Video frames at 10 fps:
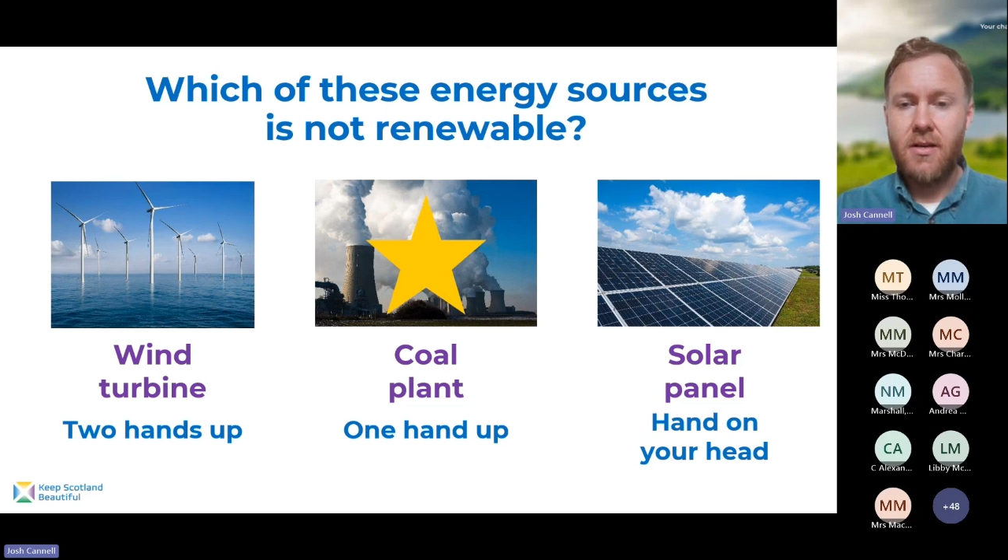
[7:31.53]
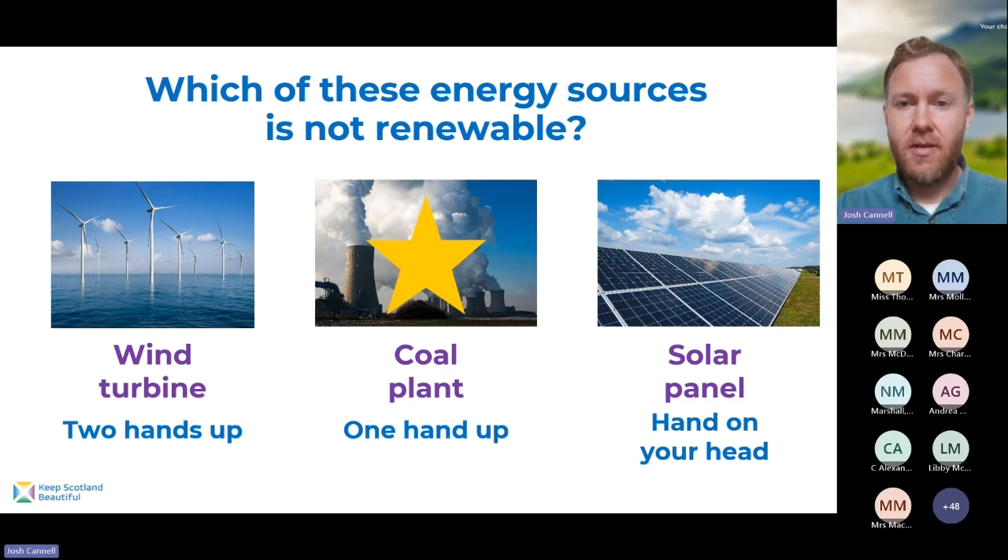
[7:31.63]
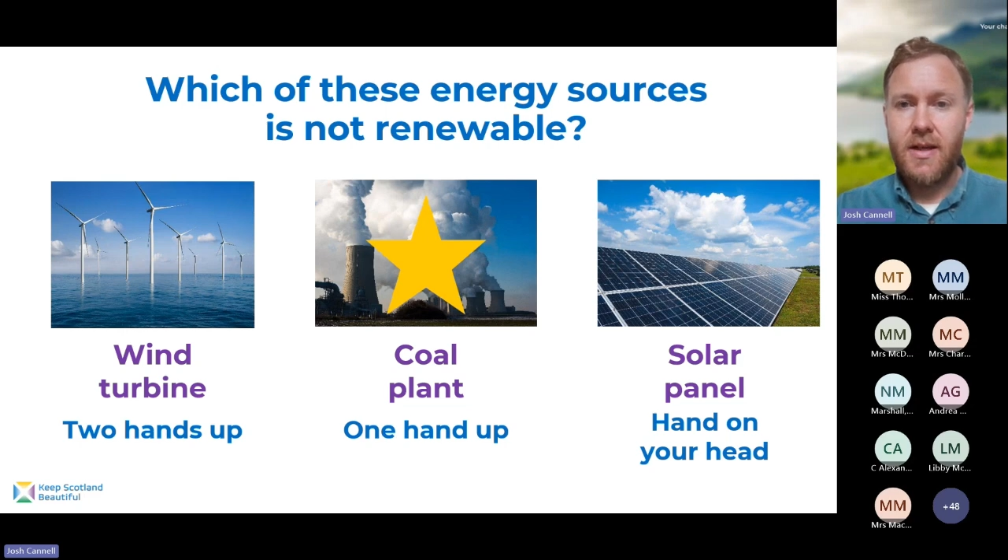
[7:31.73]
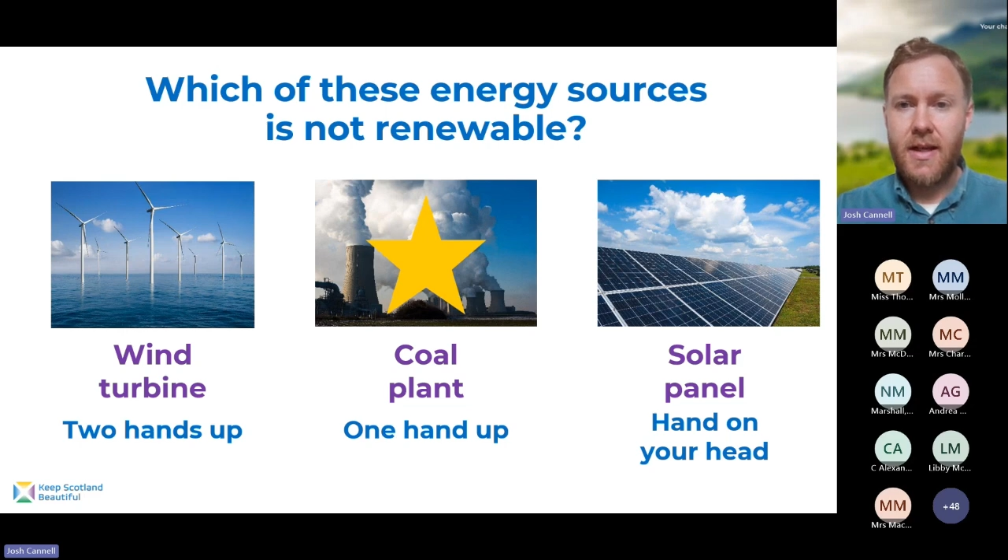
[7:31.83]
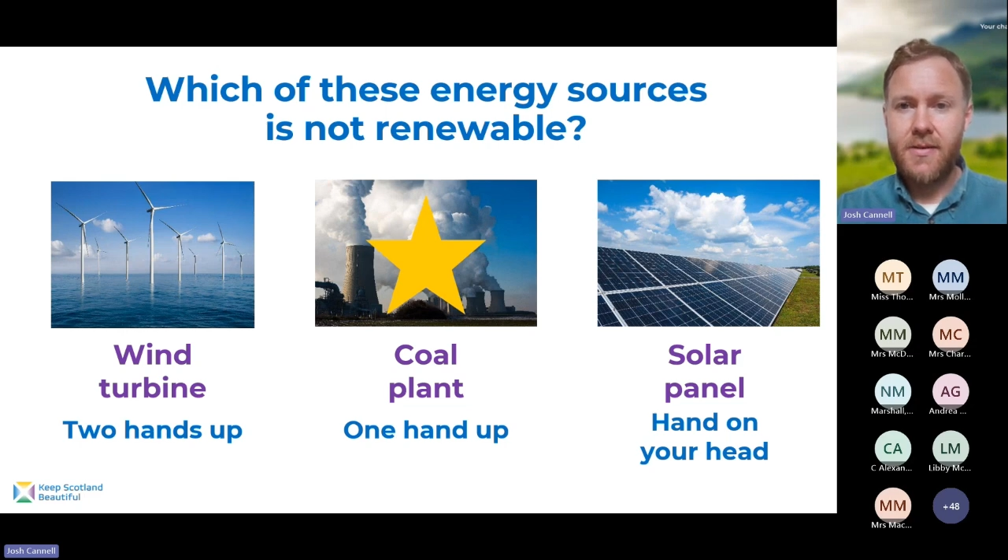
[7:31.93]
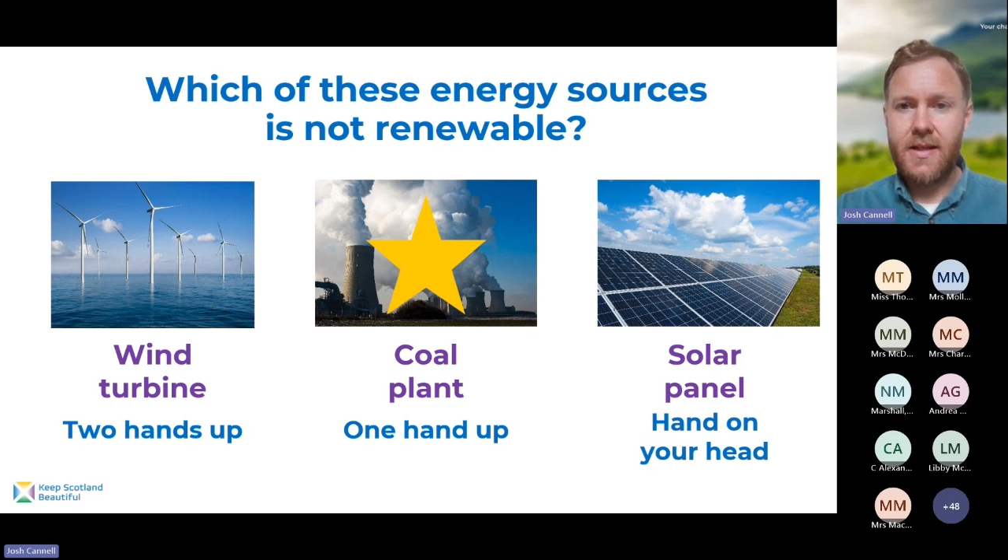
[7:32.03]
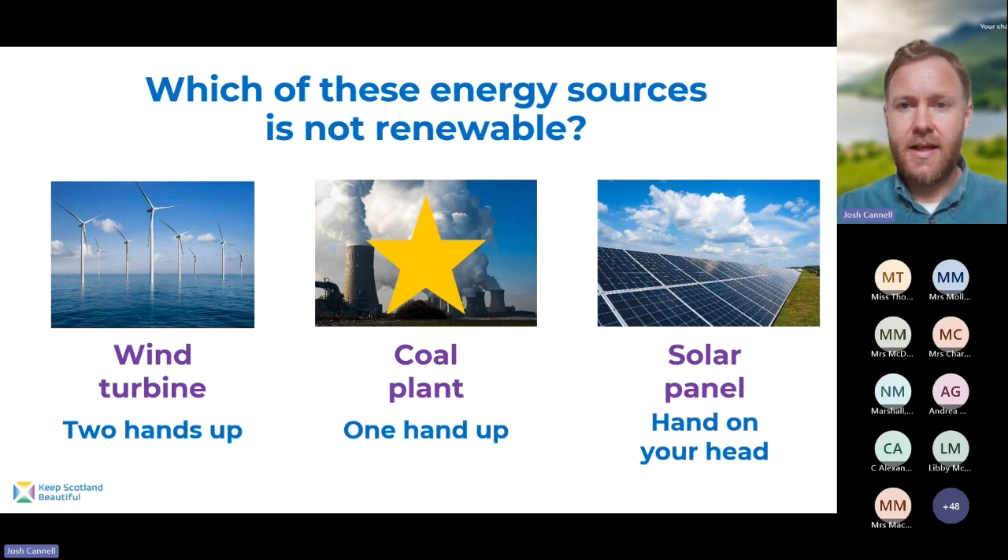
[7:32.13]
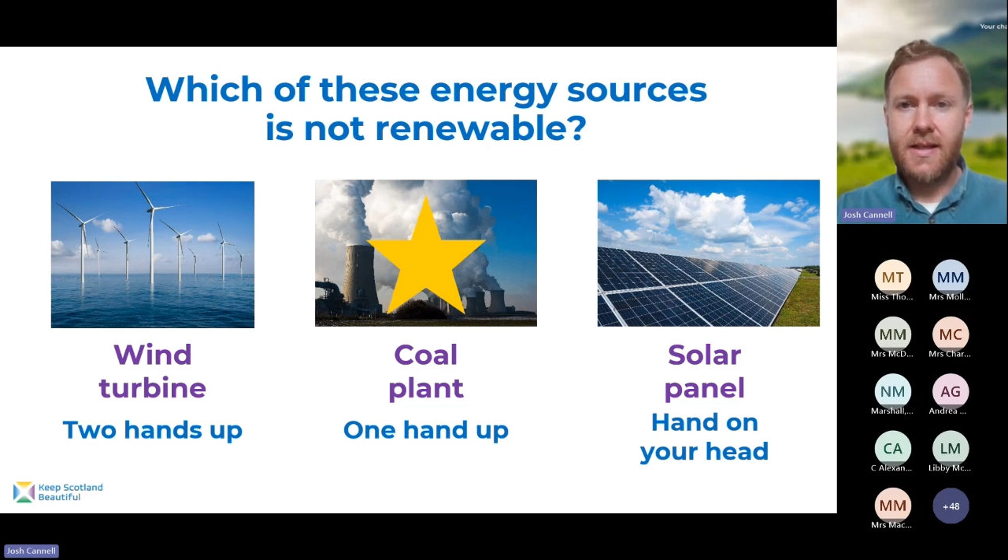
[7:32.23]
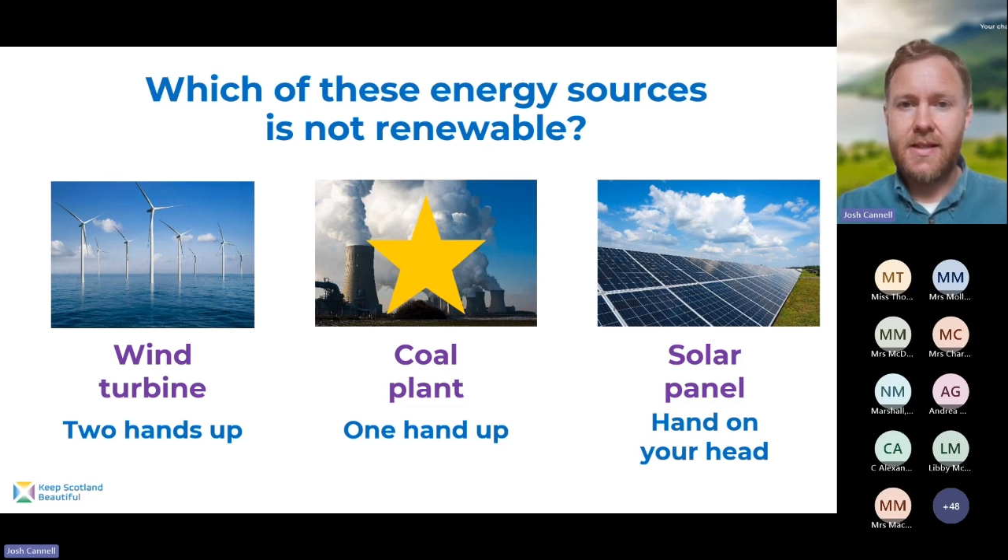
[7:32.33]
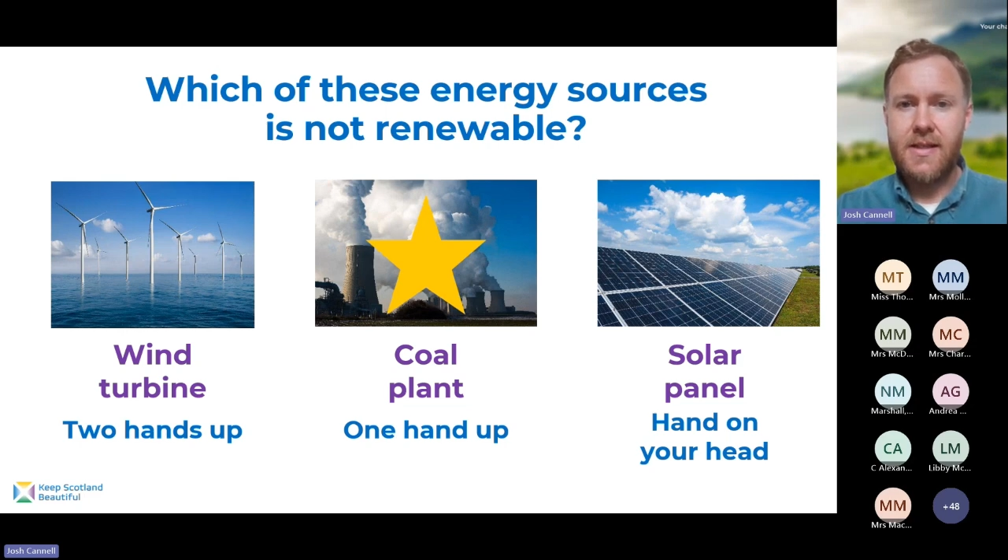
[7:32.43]
greenhouse
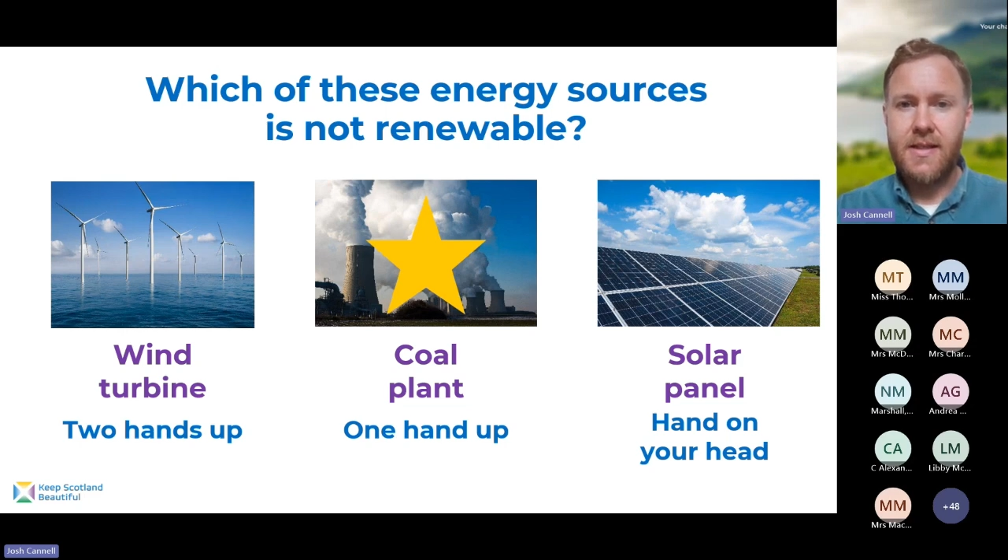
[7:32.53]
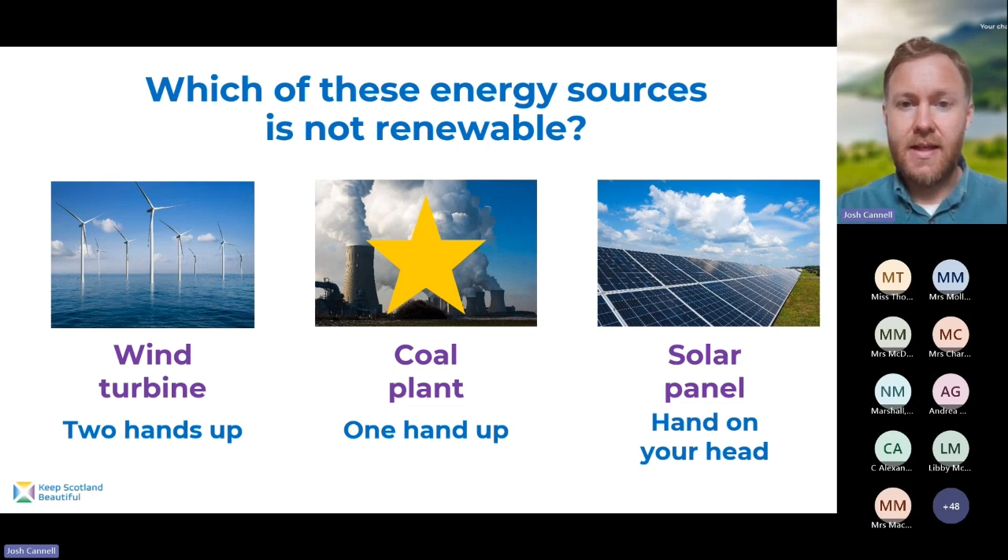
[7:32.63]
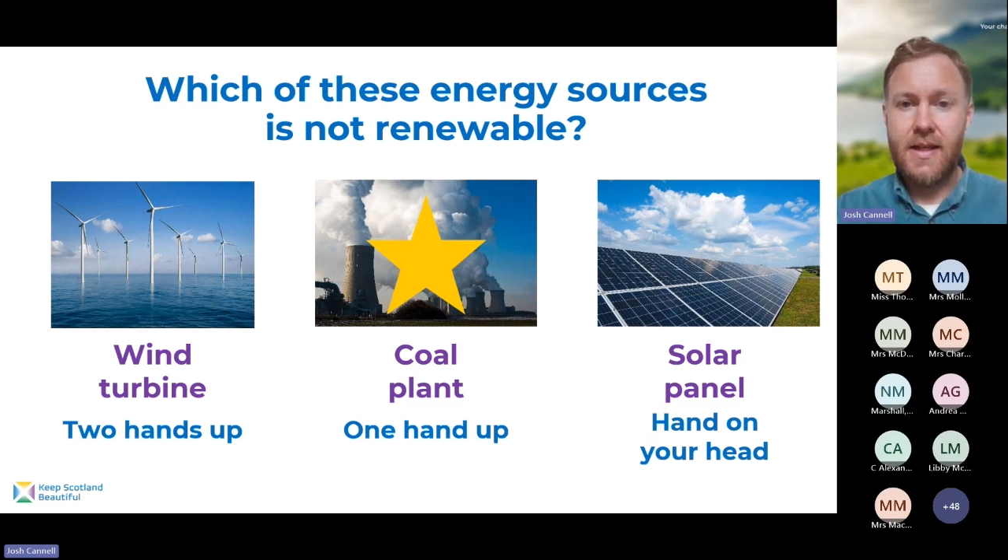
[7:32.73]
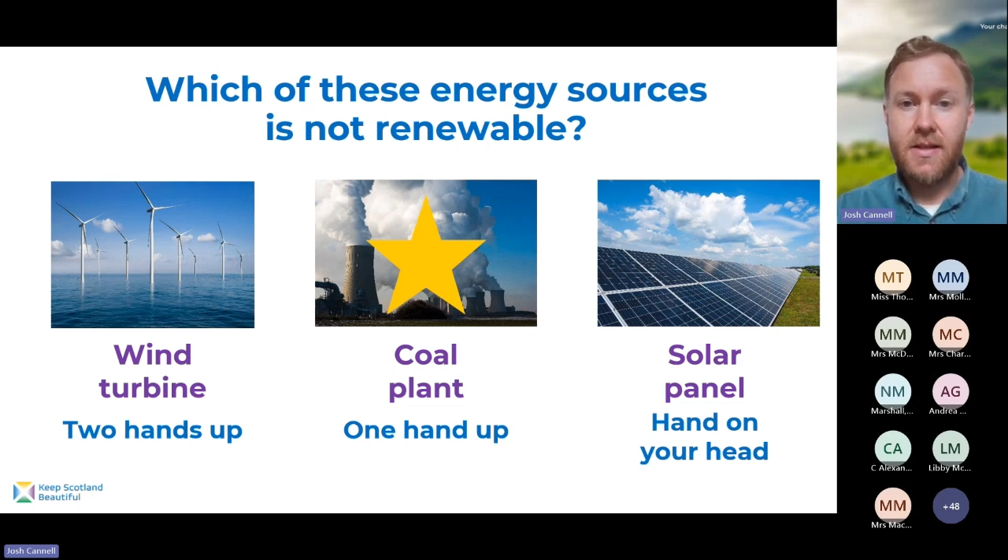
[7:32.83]
gases